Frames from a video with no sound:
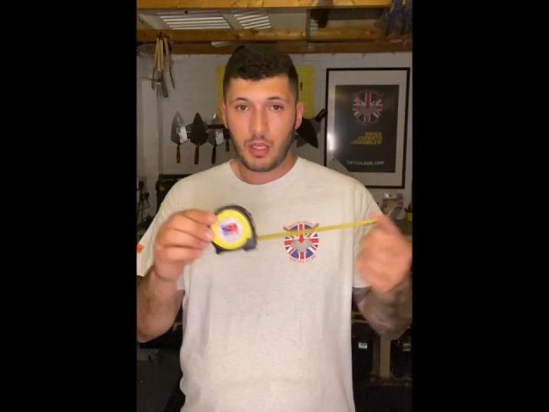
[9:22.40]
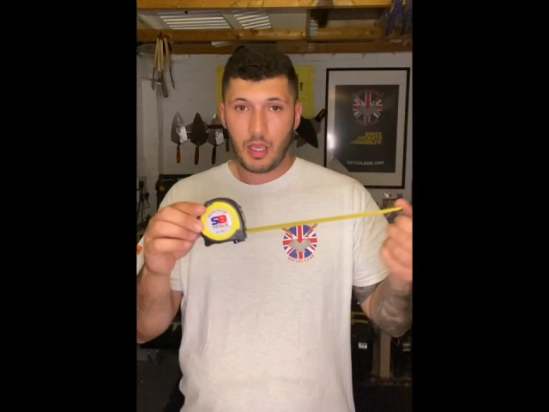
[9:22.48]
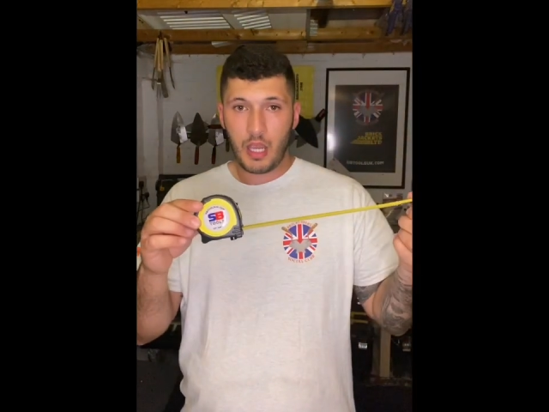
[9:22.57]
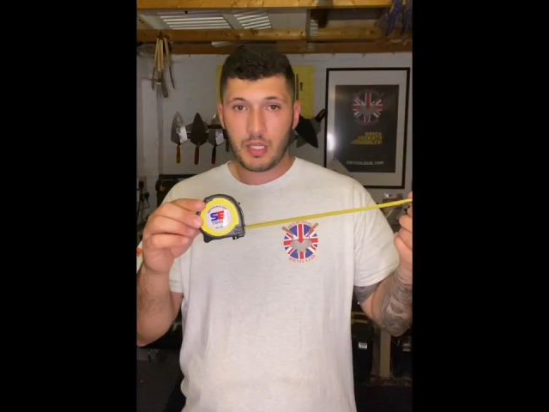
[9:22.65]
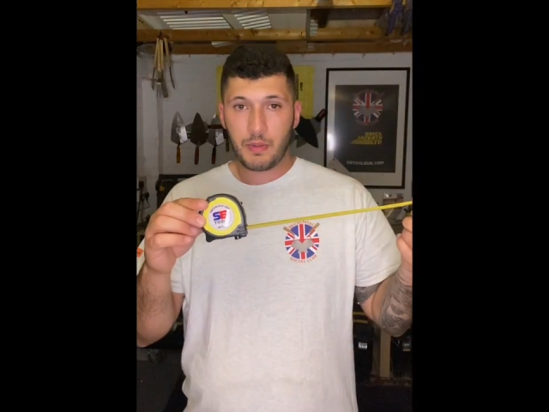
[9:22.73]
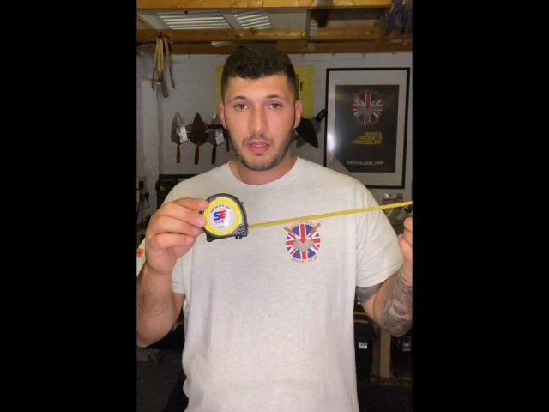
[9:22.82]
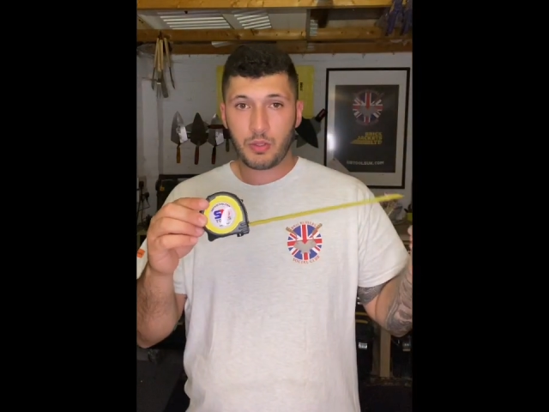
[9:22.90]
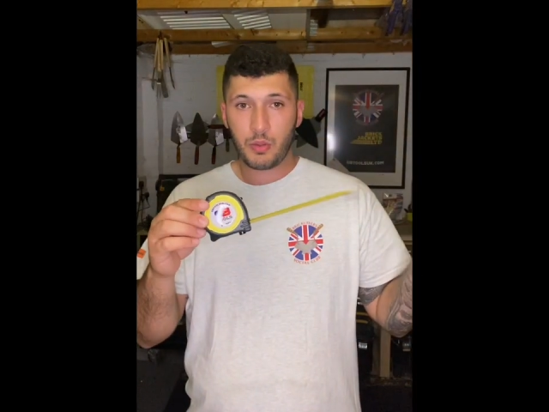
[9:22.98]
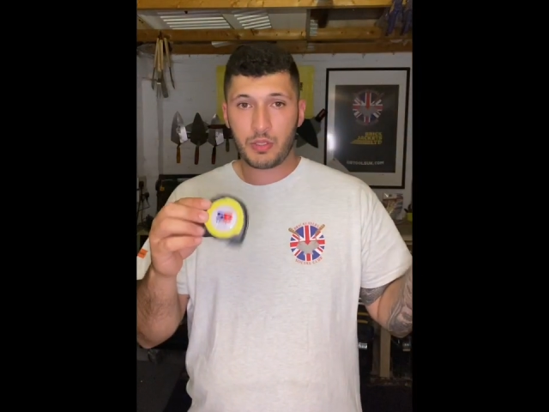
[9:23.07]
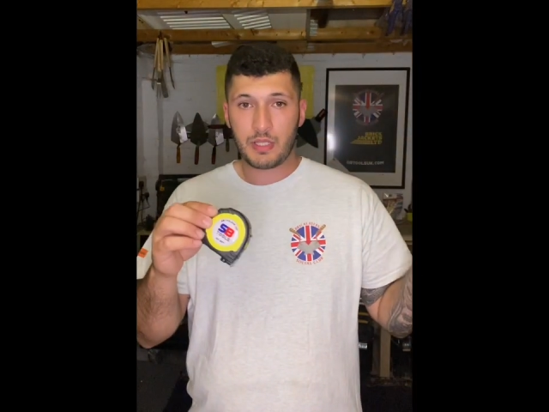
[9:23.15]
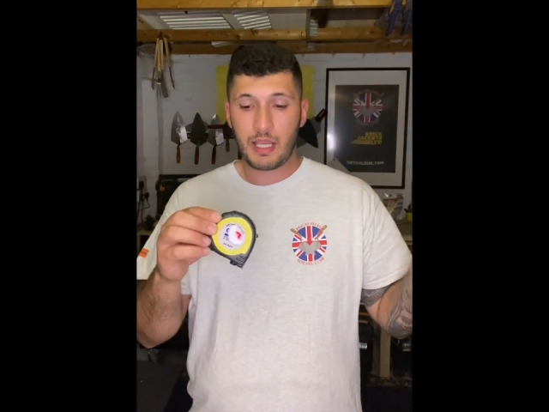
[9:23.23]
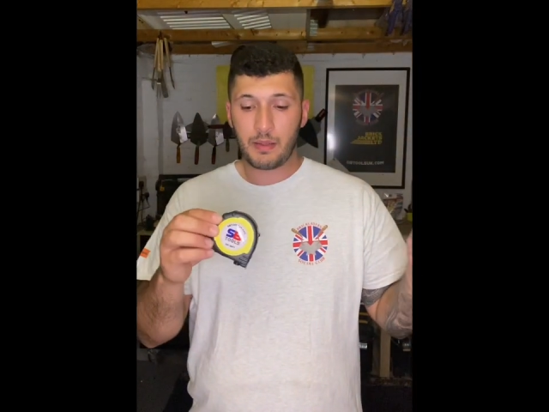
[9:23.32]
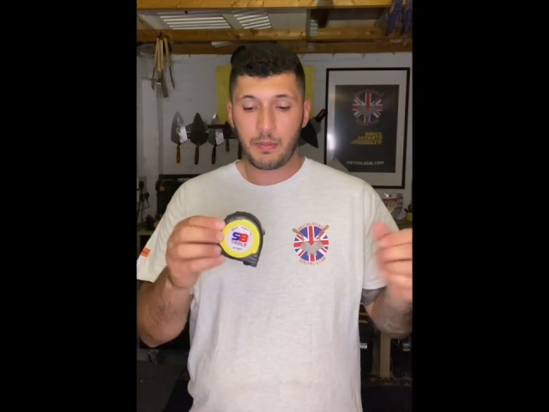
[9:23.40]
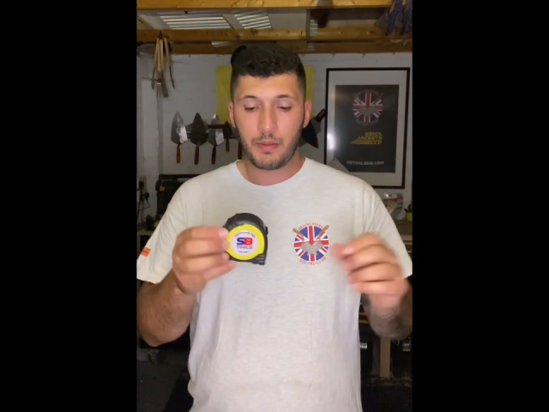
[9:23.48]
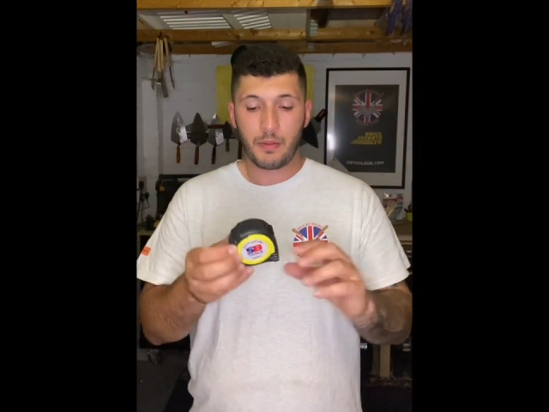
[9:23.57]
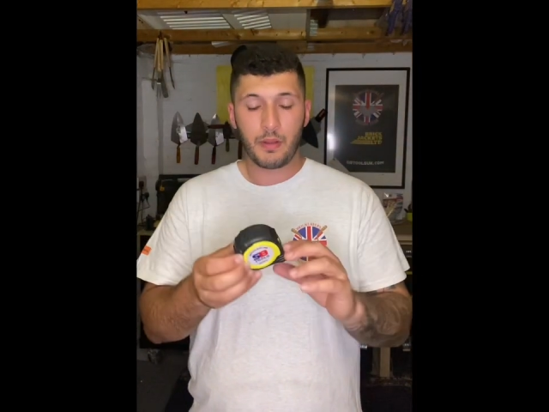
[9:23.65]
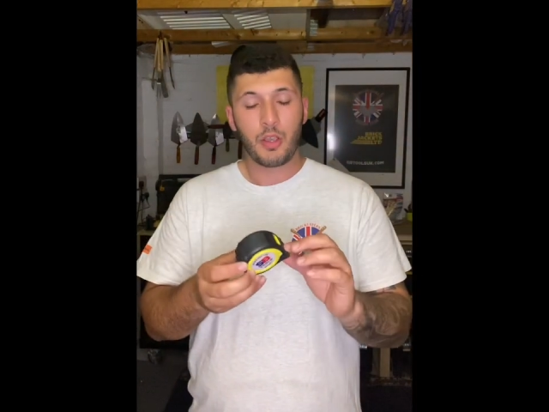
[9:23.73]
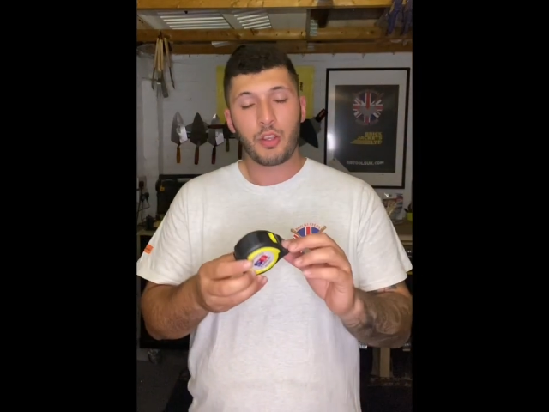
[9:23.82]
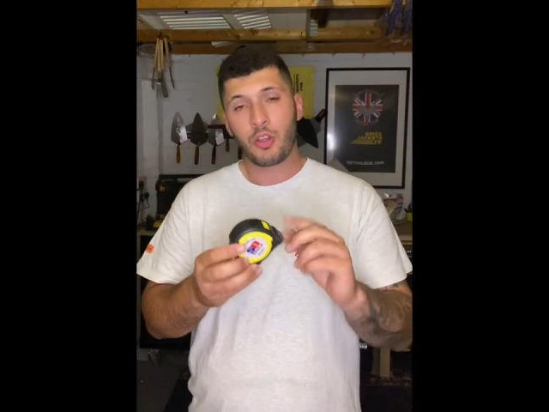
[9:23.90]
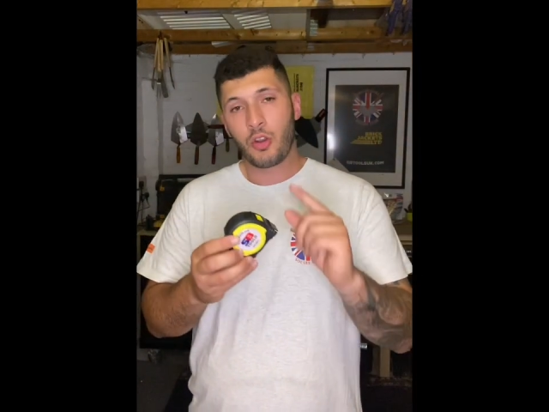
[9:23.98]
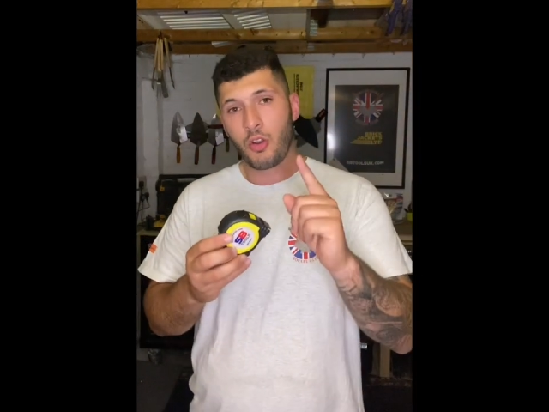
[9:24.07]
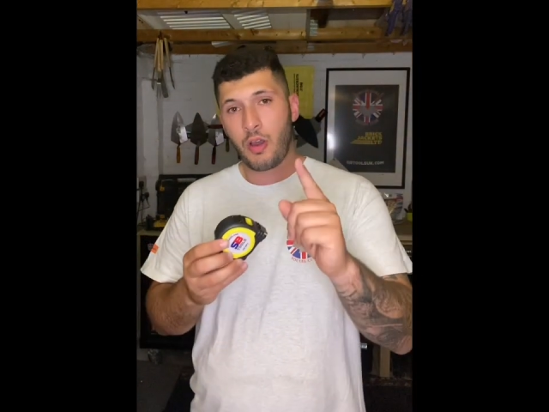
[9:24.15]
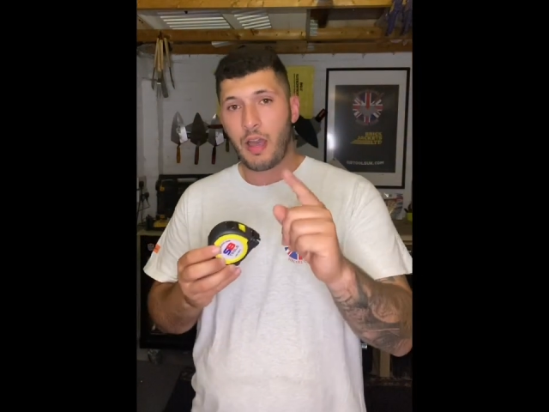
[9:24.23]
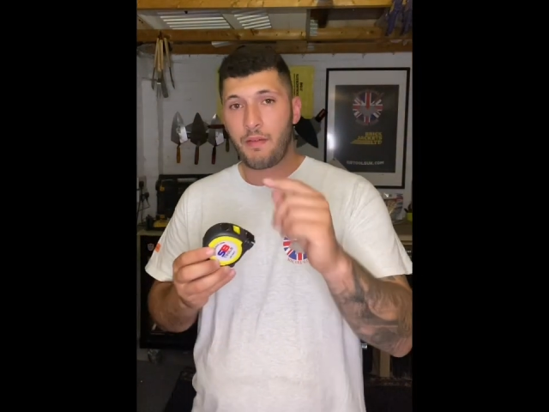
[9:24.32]
SB Tools tape. You're
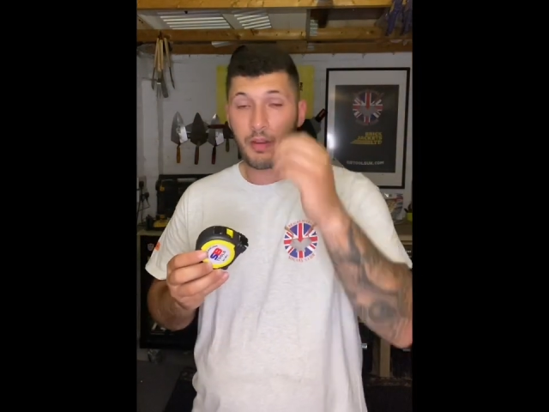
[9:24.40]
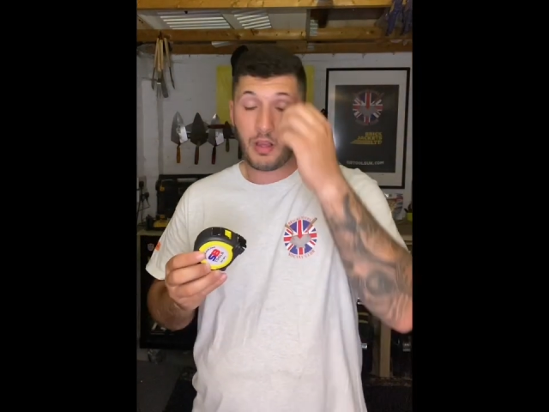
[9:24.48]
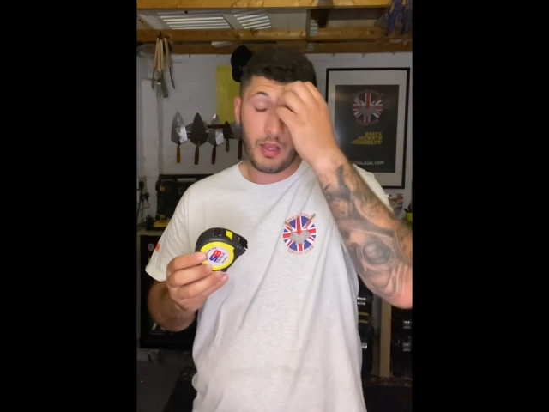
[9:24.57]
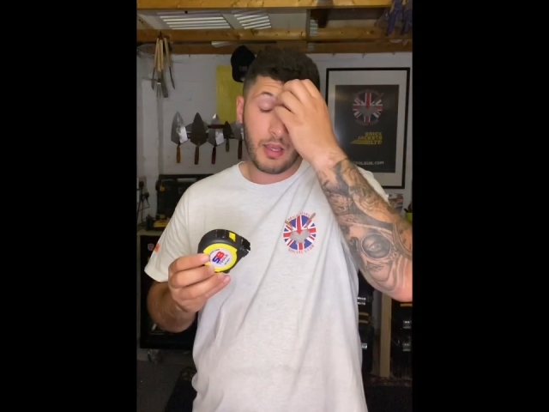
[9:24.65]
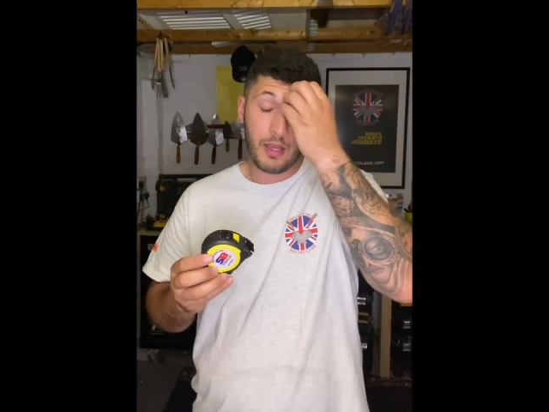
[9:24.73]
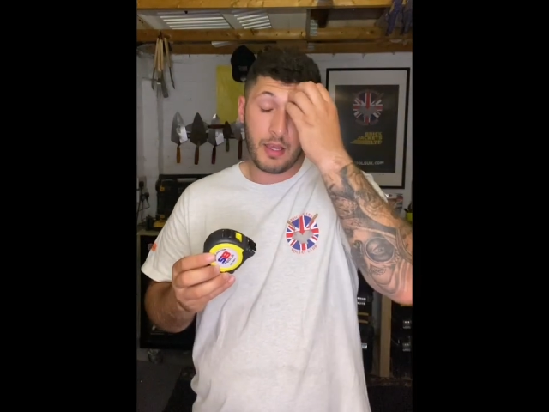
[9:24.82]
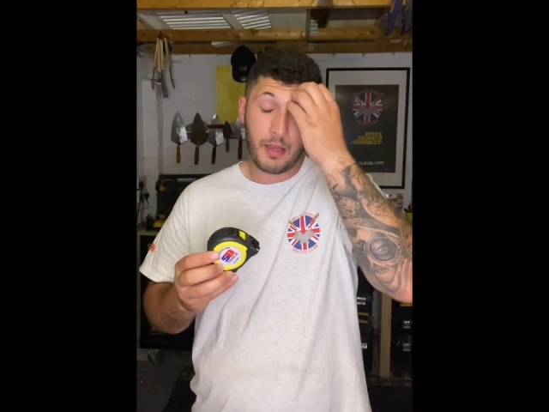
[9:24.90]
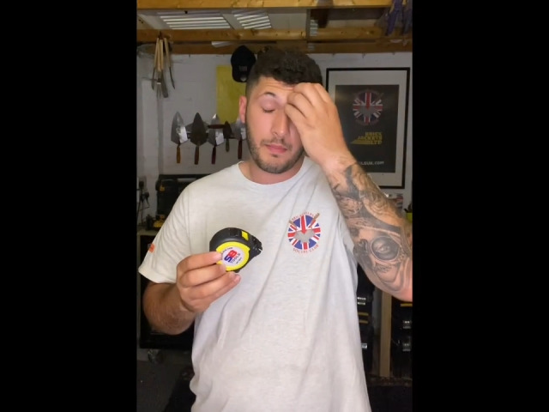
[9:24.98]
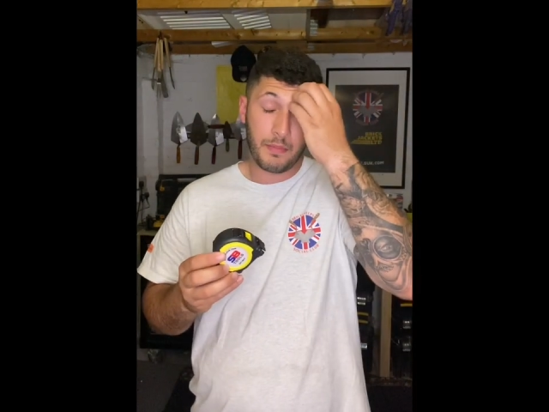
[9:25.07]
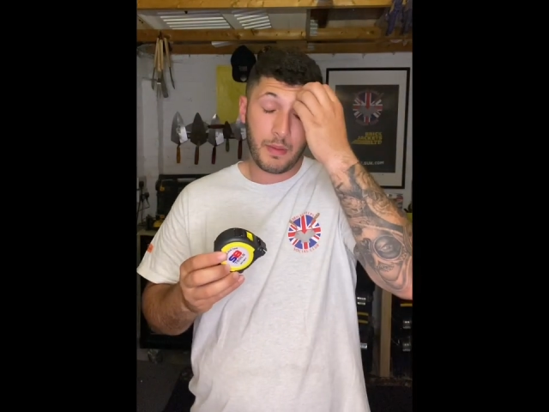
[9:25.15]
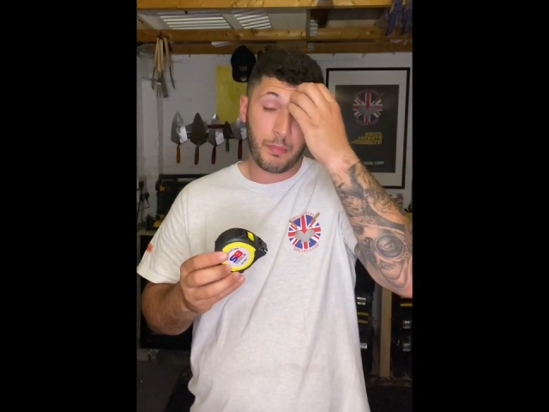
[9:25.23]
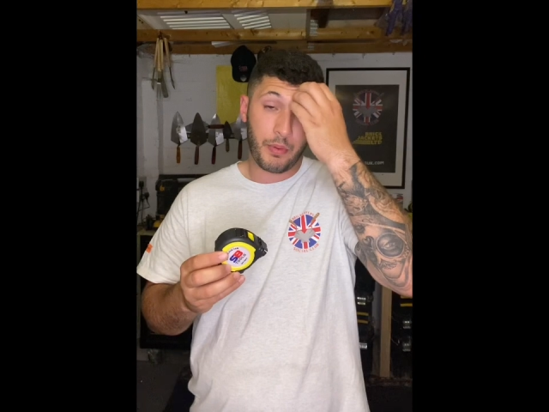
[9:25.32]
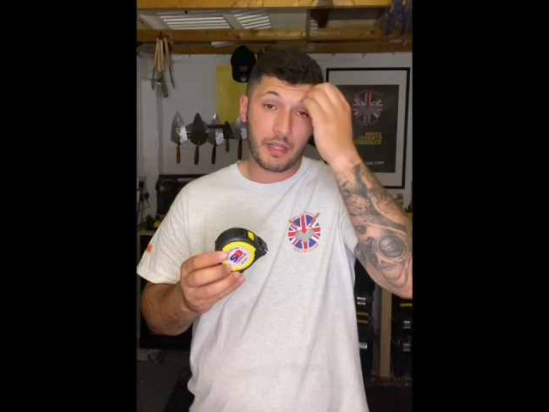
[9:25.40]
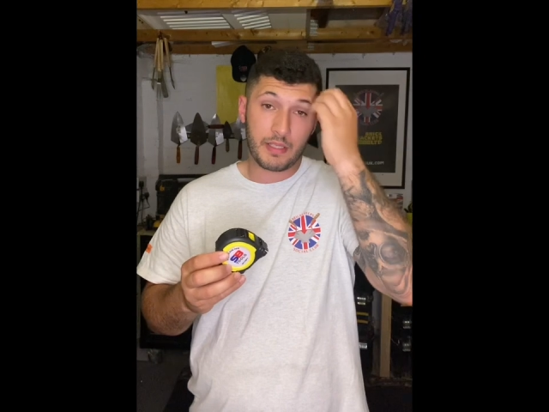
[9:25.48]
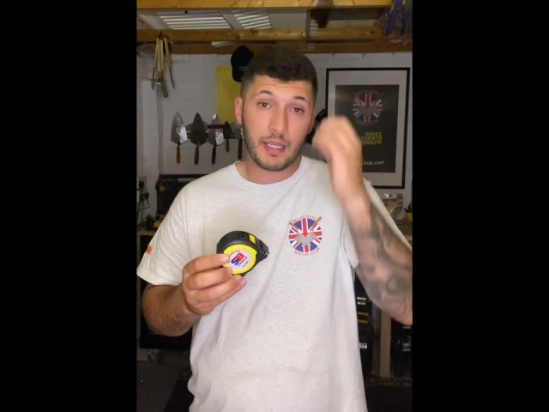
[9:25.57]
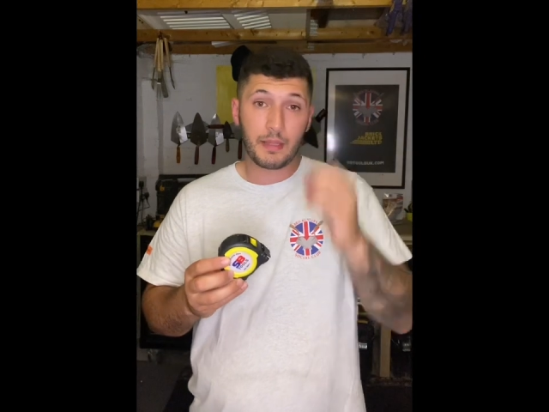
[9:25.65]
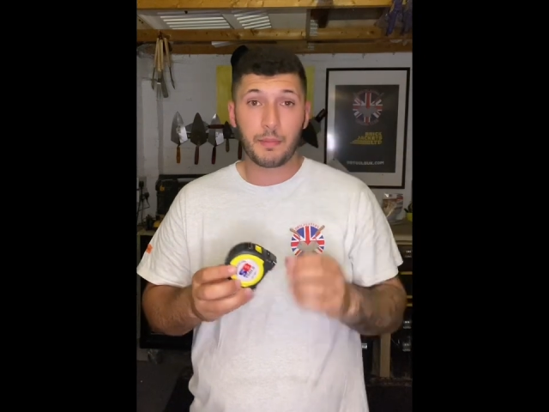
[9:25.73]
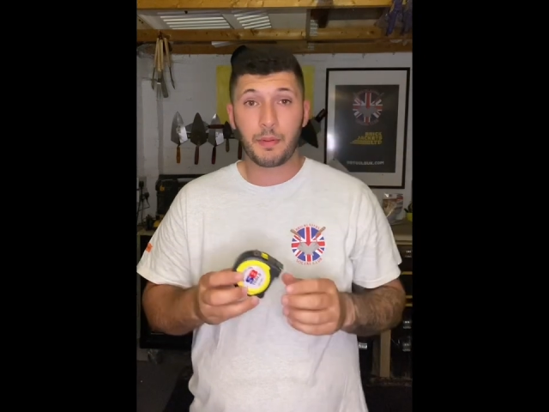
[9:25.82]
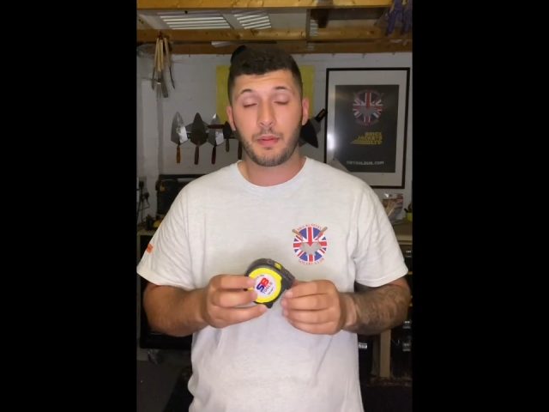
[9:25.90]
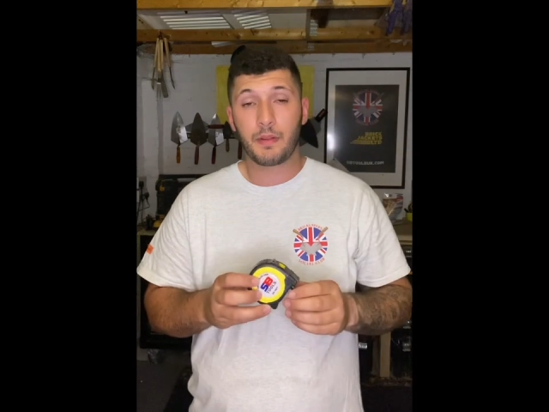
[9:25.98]
not having a, um, the brick tape.